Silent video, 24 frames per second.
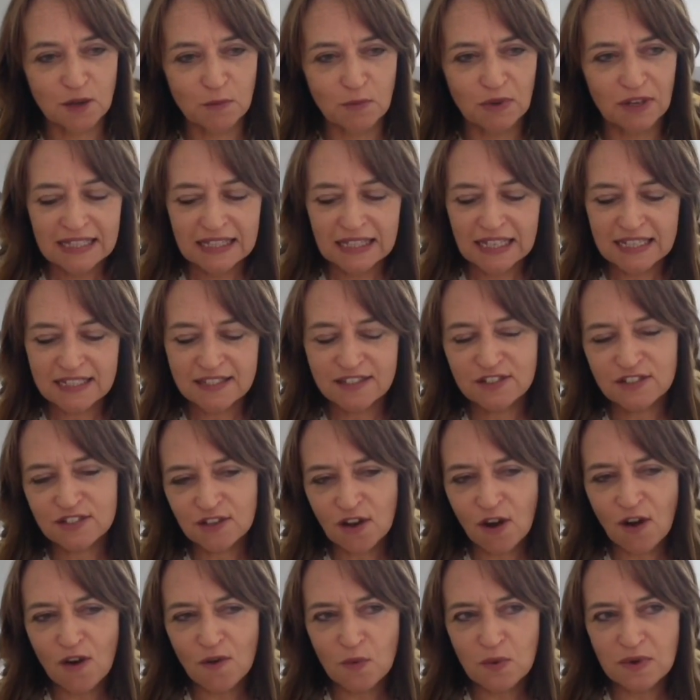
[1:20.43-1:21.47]
But let's
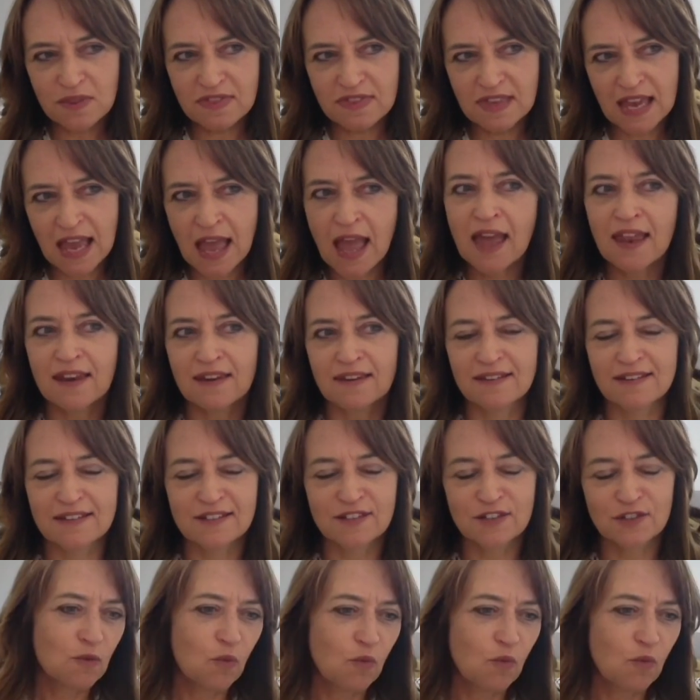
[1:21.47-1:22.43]
start with the end.